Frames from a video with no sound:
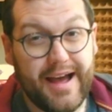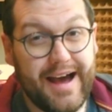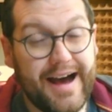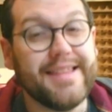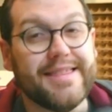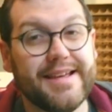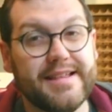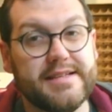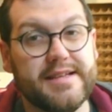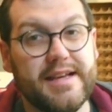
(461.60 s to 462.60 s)
I think
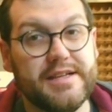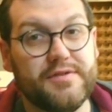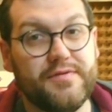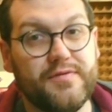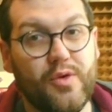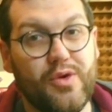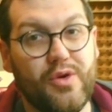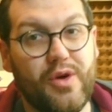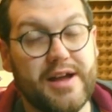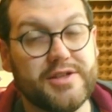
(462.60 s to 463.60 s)
this is
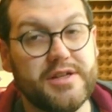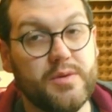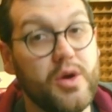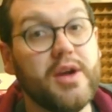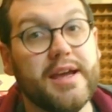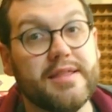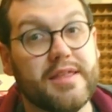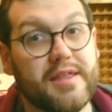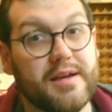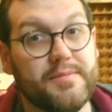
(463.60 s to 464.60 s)
for actually working the
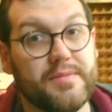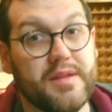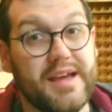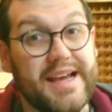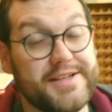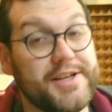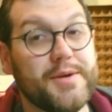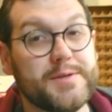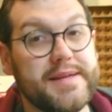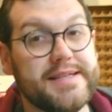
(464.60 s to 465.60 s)
thing. It's a
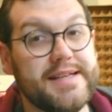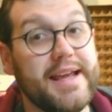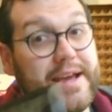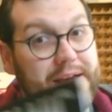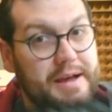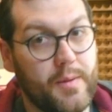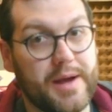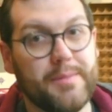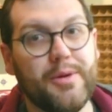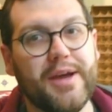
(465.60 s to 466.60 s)
USB-C. We
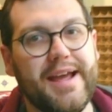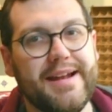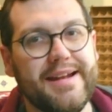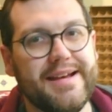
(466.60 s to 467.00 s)
can plug it in.